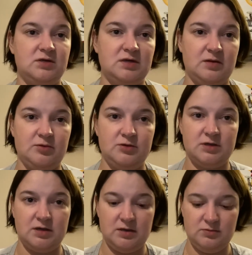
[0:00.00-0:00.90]
a couple
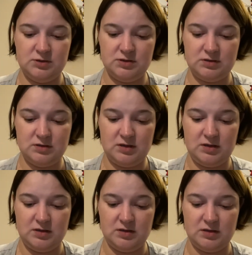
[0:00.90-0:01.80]
times
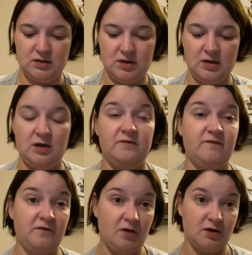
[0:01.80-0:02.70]
and then have
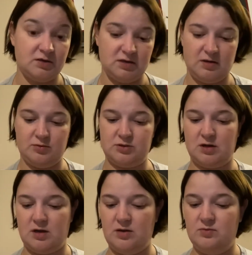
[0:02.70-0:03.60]
frogged a couple
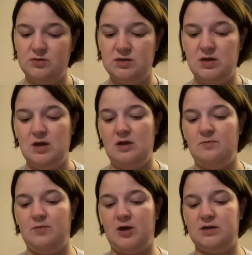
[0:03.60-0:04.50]
times,
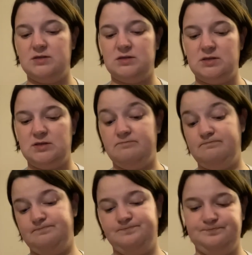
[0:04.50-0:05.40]
but
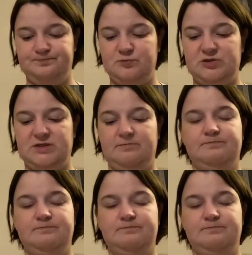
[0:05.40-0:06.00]
we'll see.